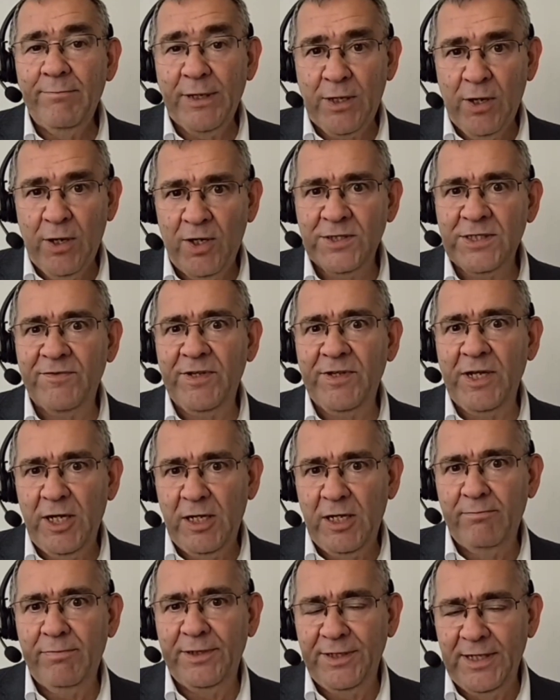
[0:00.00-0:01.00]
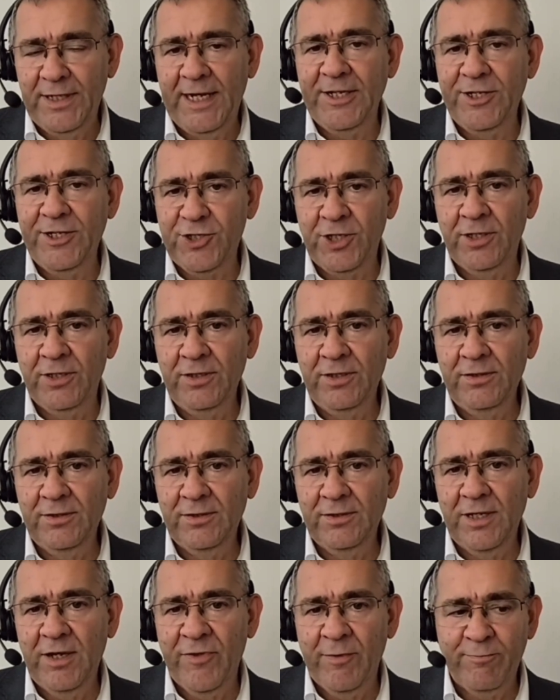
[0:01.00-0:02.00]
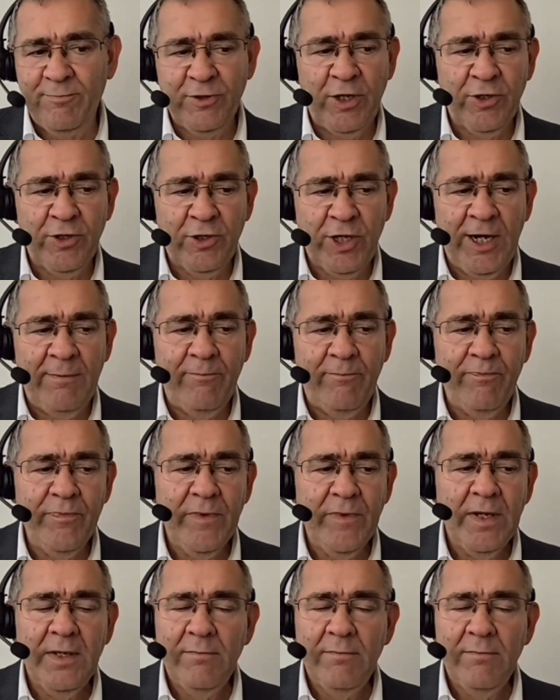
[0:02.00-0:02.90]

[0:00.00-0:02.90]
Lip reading: because of the urban nature of the programme.